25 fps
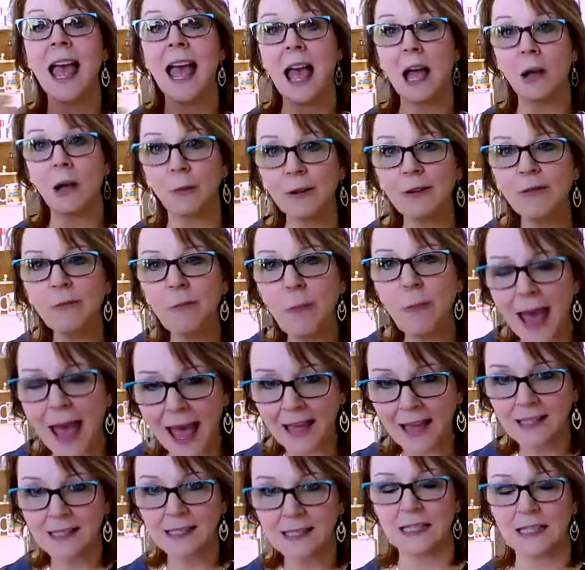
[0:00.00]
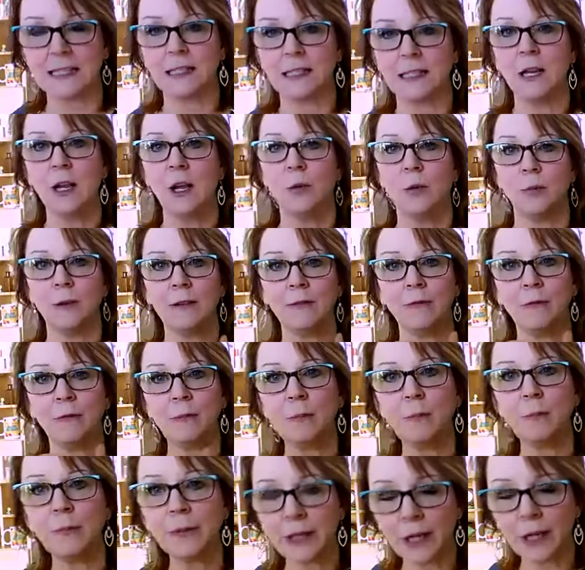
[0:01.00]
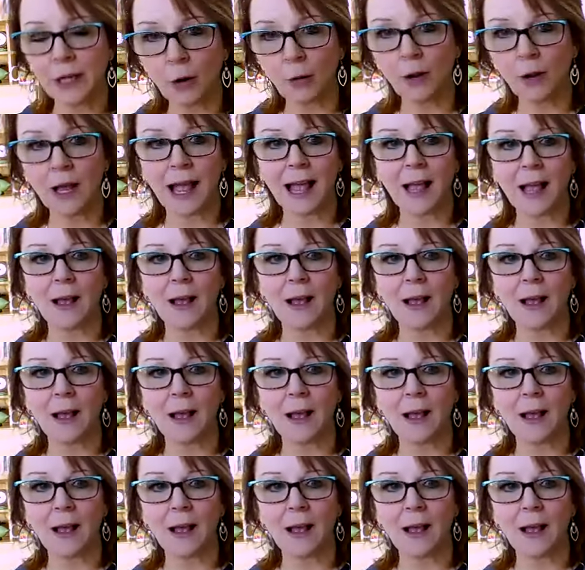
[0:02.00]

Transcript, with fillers: And we've passed it. We've, you know,